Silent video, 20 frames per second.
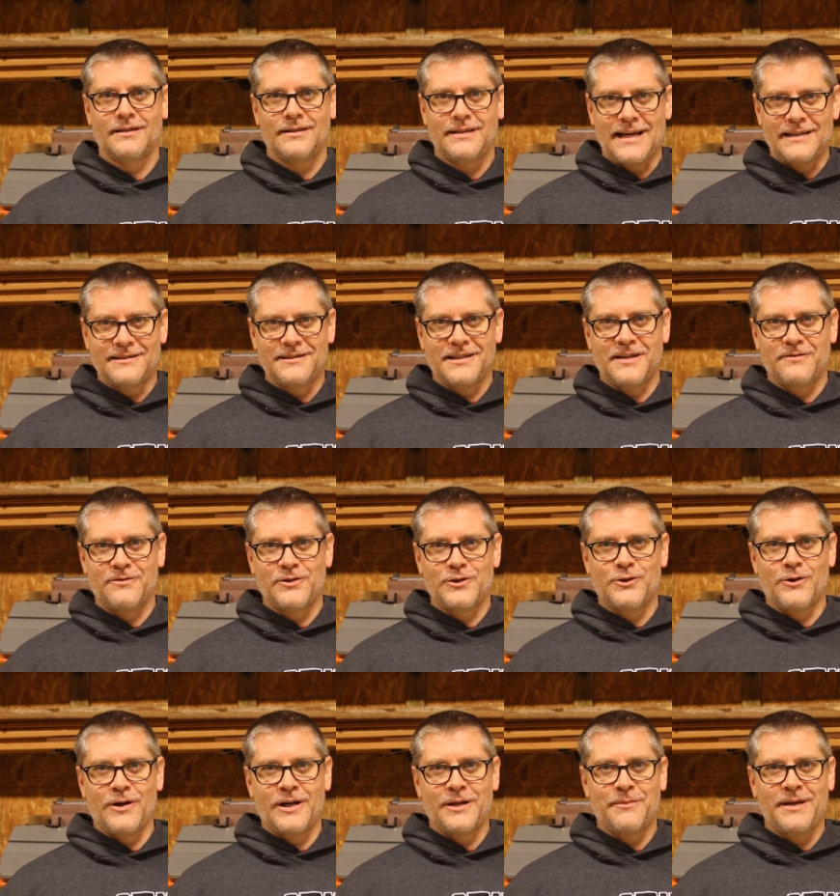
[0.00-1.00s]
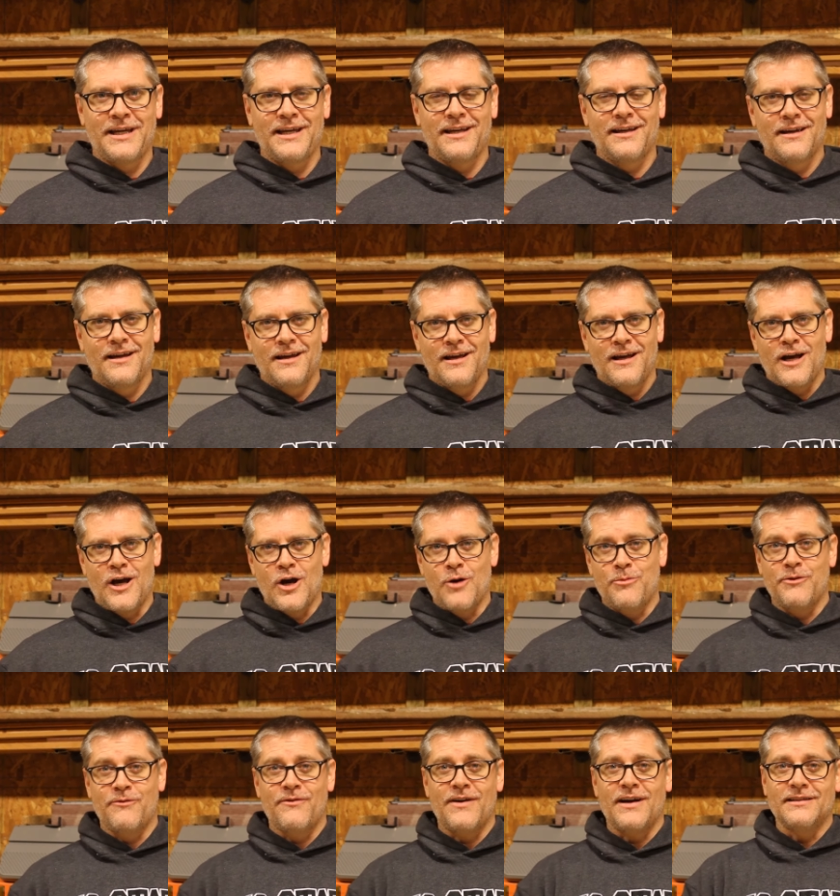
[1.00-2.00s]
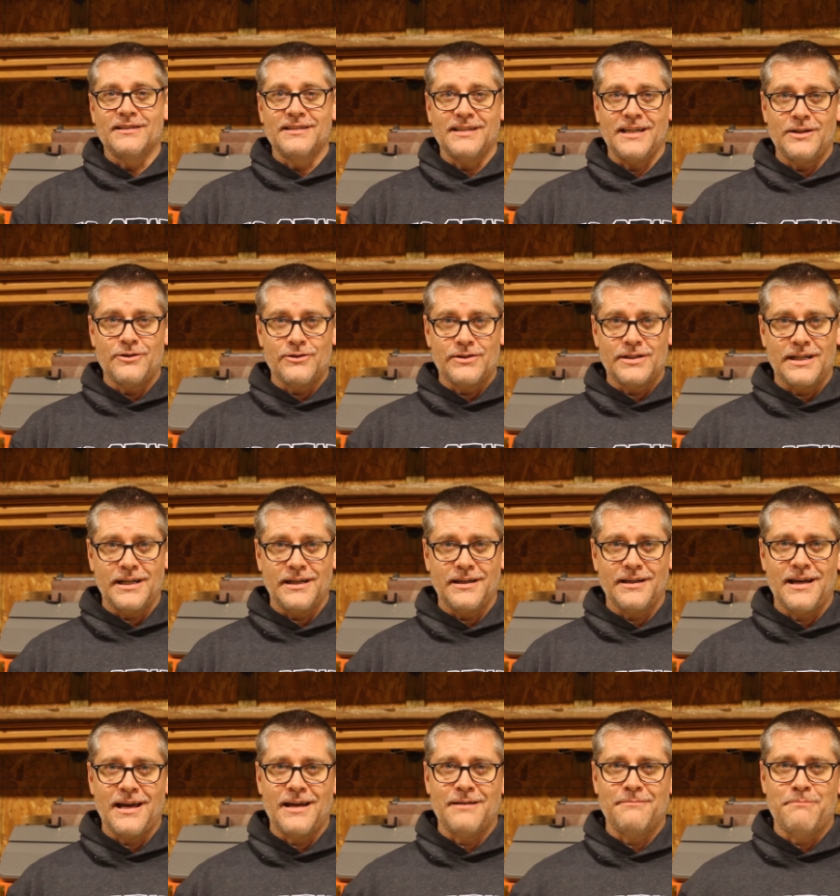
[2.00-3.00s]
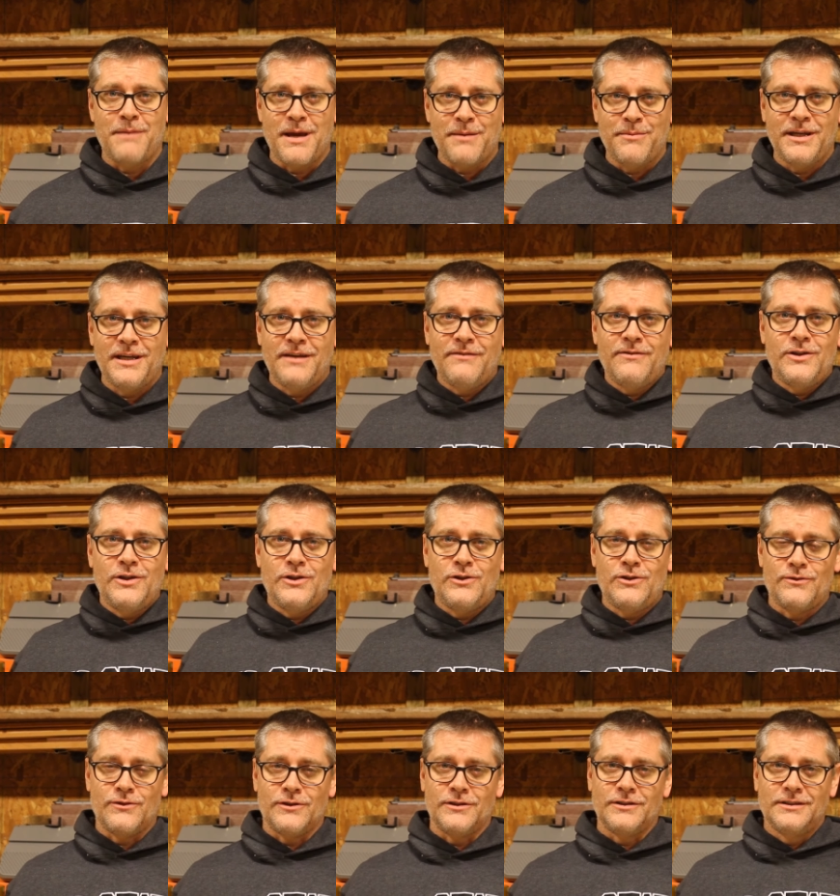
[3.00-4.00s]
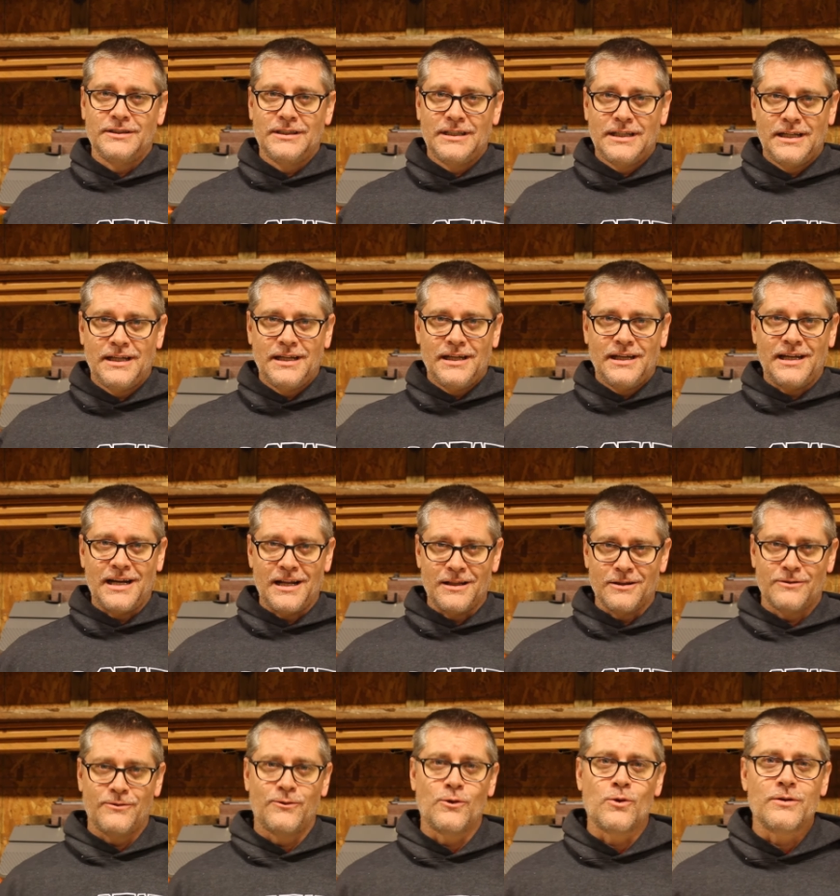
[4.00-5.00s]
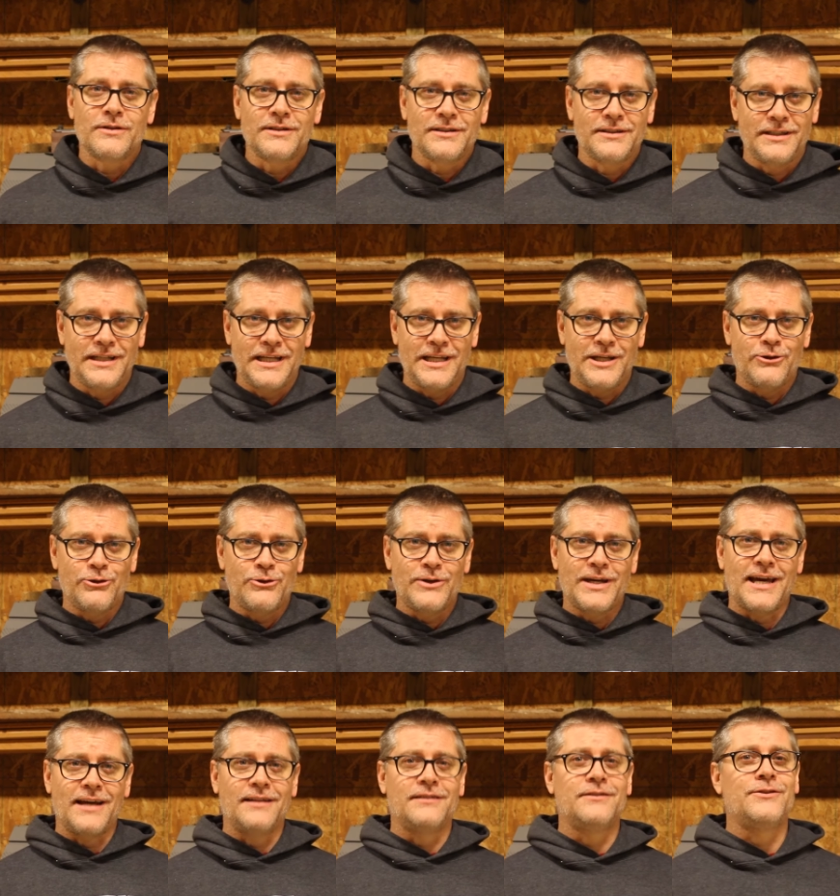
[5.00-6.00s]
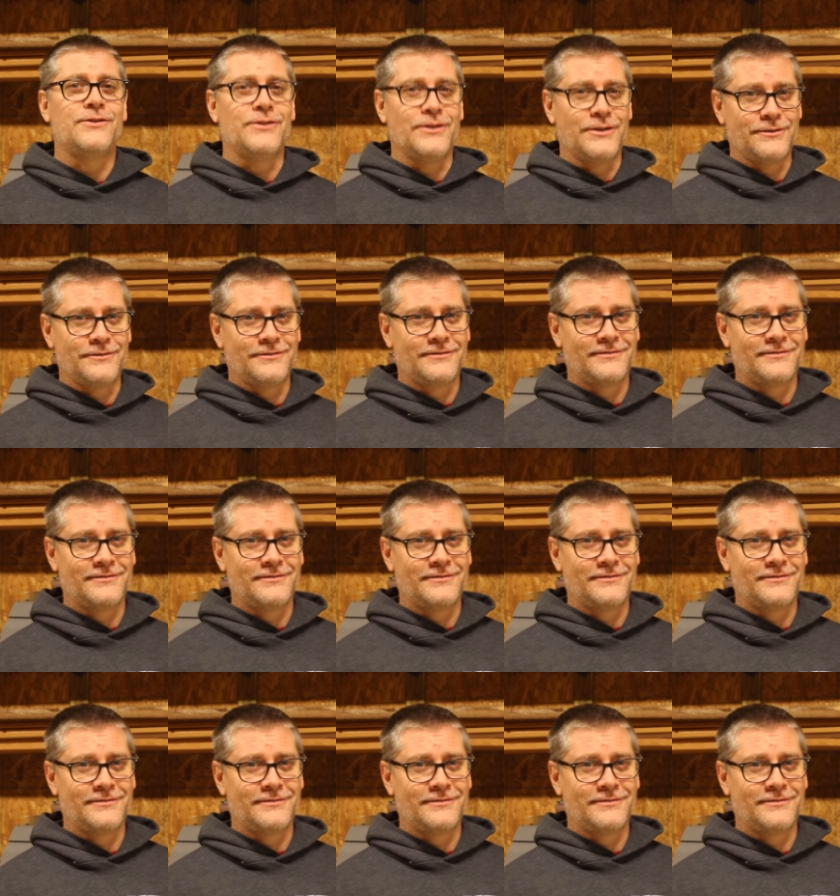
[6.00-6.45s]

Thanks again for joining me. I hope you found this interesting and maybe even useful, and I look forward to seeing you again soon.